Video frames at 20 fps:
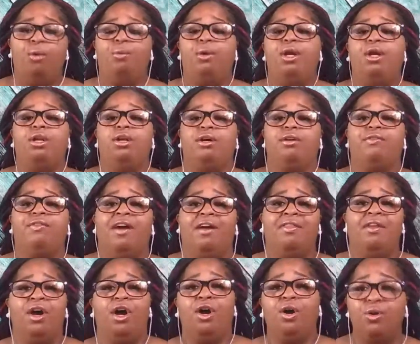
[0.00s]
We are looking for
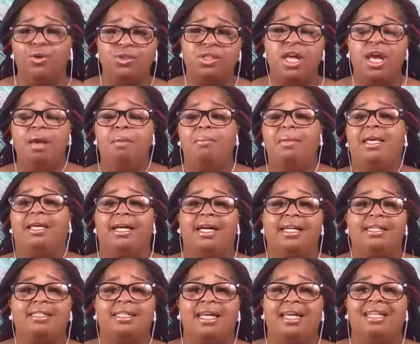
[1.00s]
other hosts
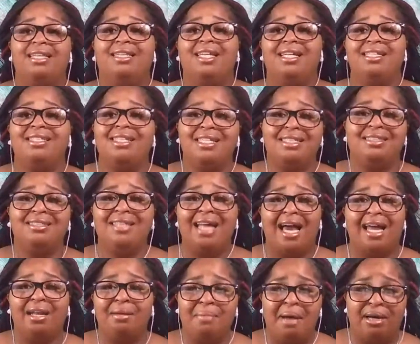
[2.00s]
because this is
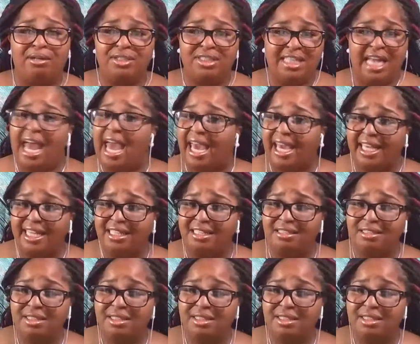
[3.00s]
not about Shay.